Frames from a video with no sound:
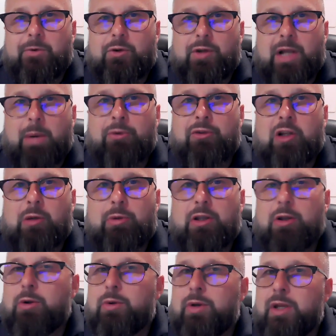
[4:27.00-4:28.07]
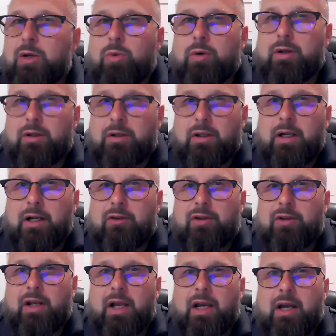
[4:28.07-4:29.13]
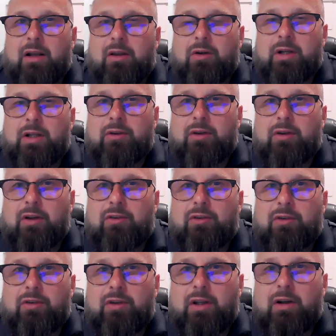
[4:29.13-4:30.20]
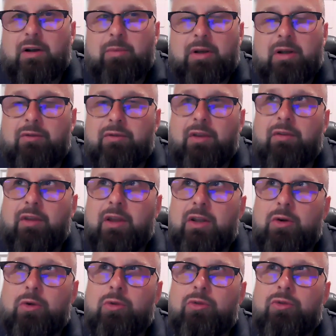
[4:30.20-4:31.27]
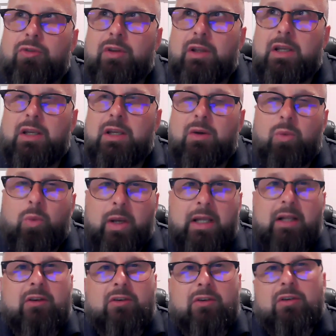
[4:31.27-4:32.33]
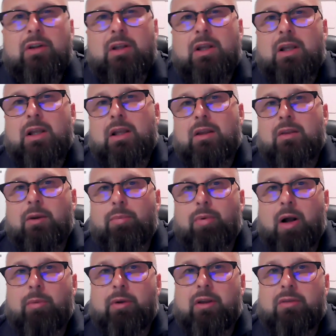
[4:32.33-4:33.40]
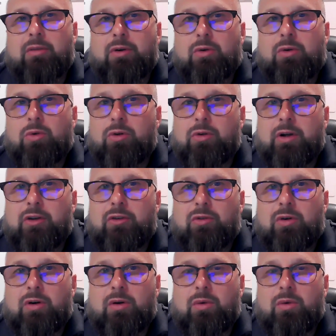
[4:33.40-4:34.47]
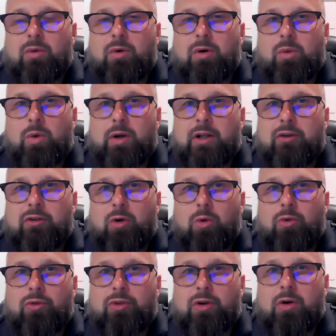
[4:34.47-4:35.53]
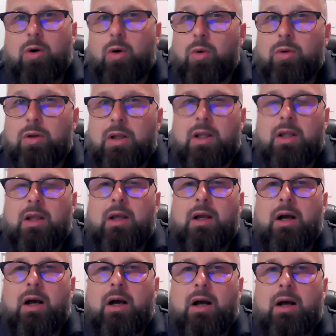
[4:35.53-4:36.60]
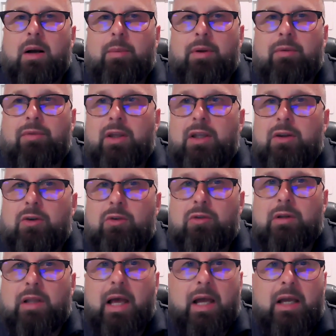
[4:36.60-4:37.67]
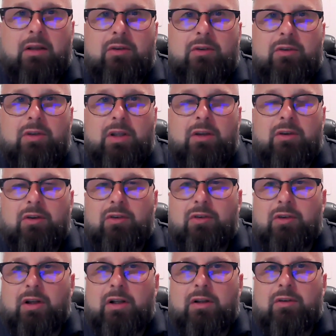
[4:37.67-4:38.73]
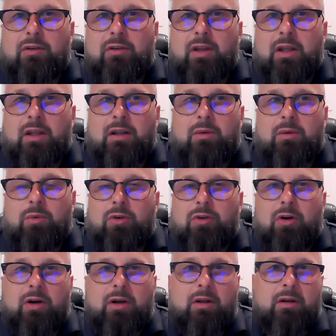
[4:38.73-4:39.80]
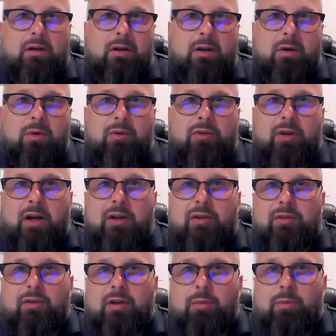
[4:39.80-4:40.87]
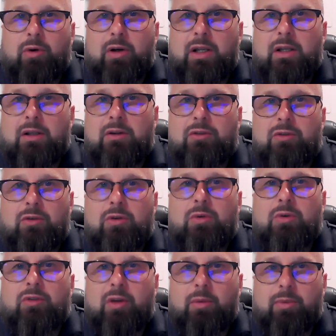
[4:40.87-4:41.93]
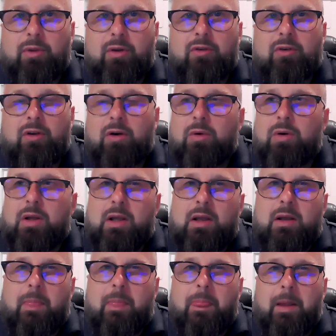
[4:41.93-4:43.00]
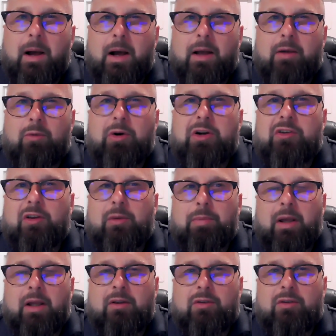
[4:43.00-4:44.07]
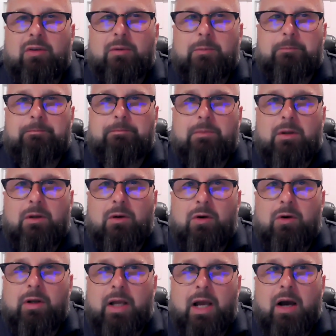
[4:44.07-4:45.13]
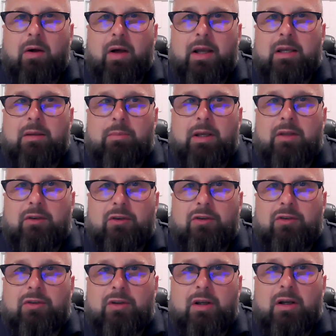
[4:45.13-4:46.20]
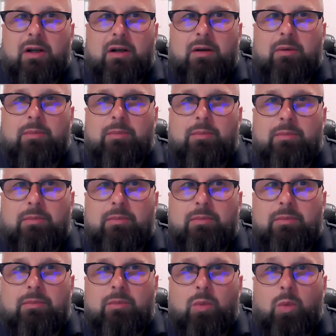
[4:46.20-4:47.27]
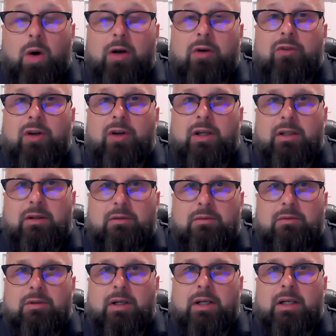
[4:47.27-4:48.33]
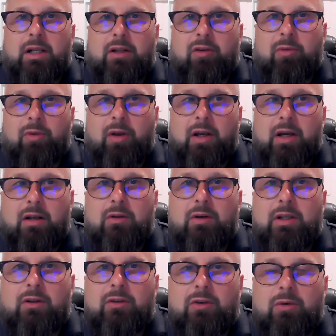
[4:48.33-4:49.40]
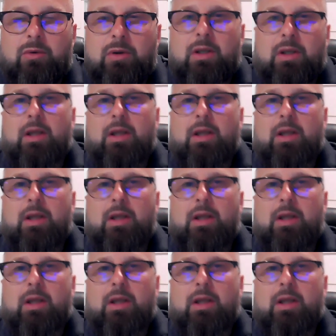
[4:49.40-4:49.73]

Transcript: that one's going to be a unique one. Like I said, I got to look into this and see. I mean, if they use the wingets, they're probably a 3/4 inch or a 1 inch hole saw hole. If they use lags into the studs, then we're talking, the size of a number 8 screw or something. So it really just depends on how I can make this watertight, right? And that's something I got to look into.